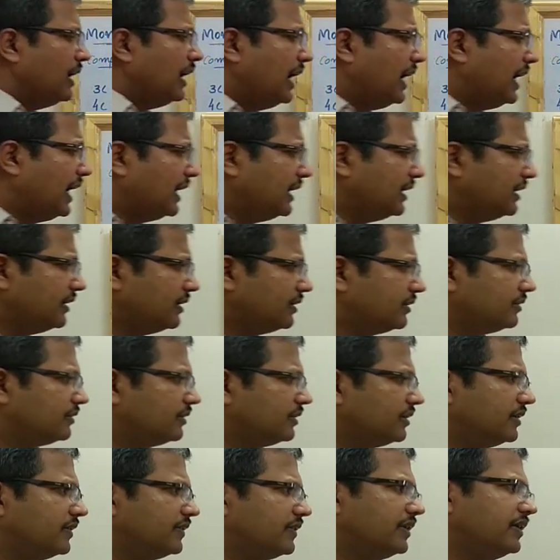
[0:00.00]
And
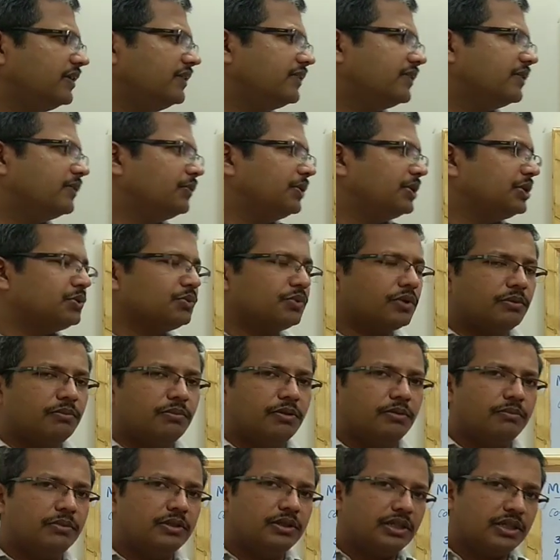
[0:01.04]
there is an easy way to
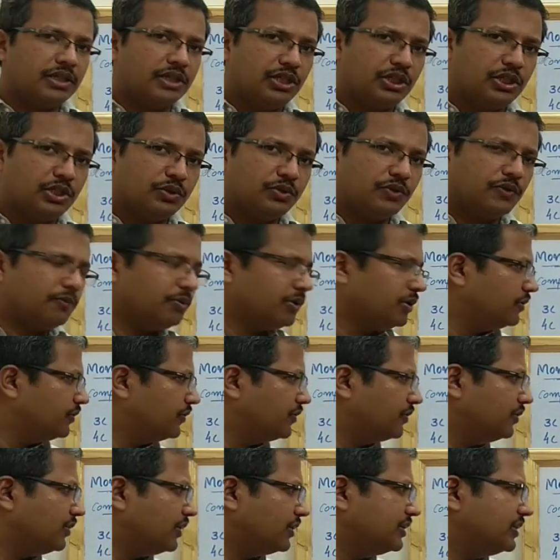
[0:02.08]
remember the ketose,
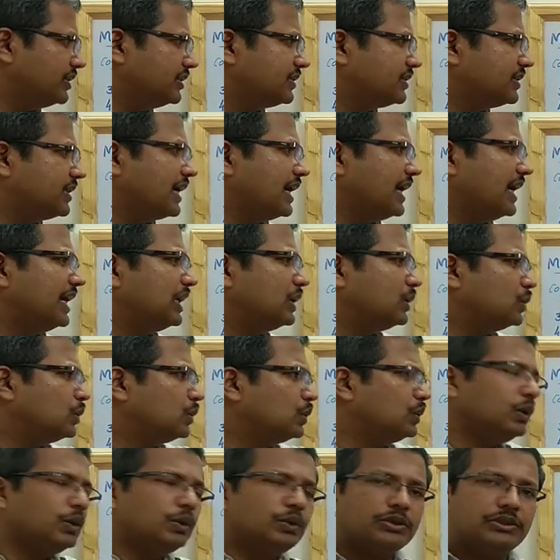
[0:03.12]
because you just add
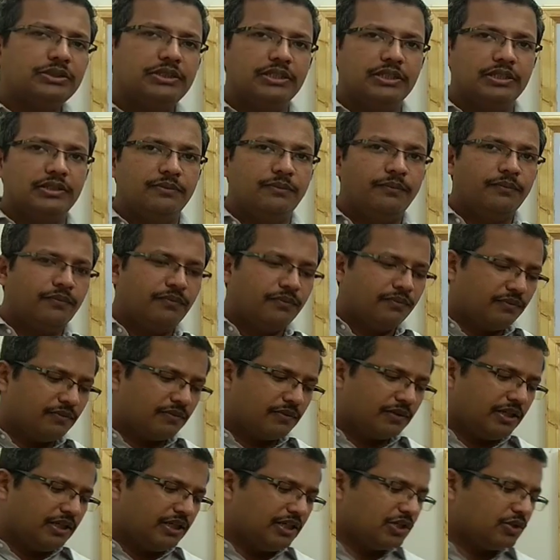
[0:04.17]
ulose there.
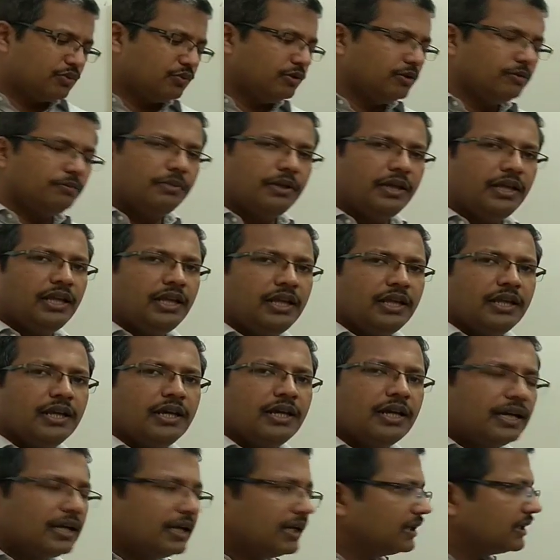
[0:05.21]
Then it will be
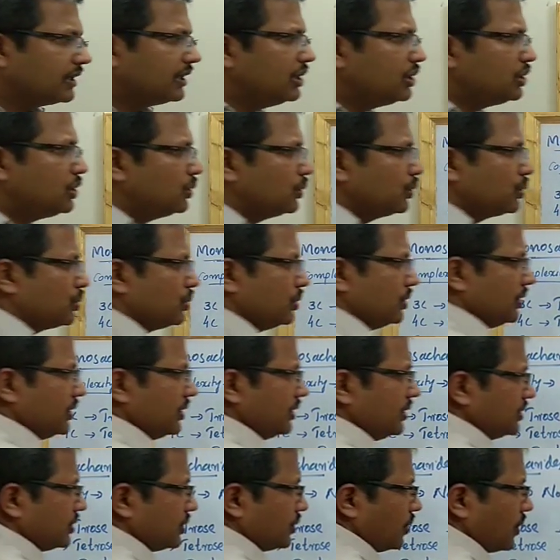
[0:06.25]
keto
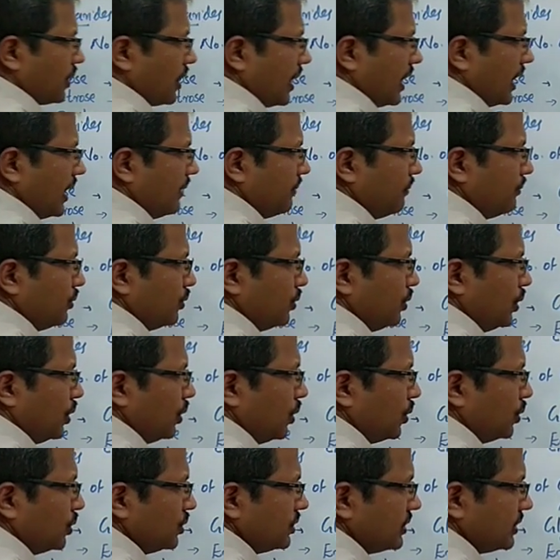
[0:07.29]
sugar. So
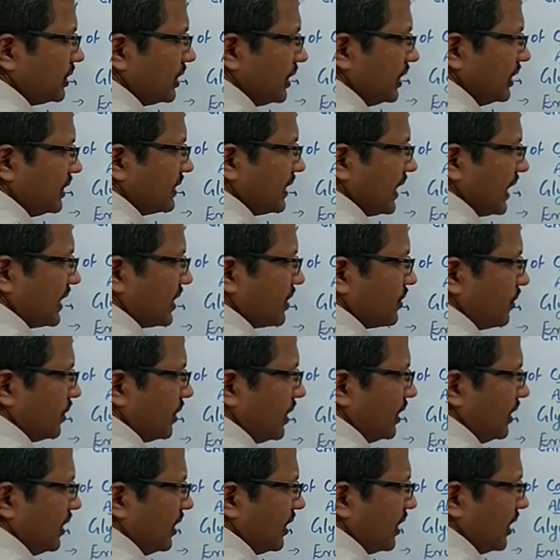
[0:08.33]
ribulose is
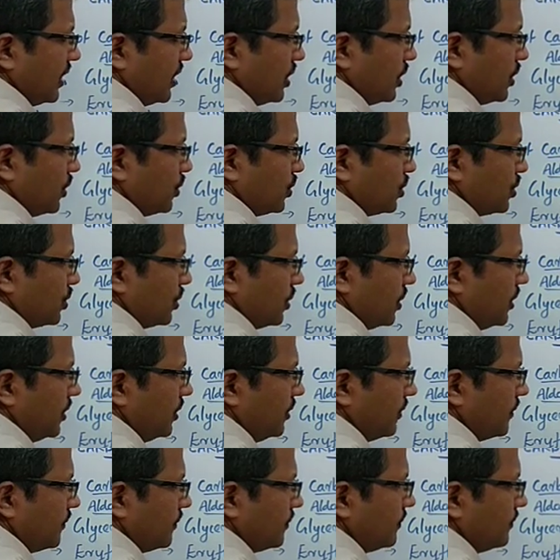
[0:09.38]
actually the keto sugar.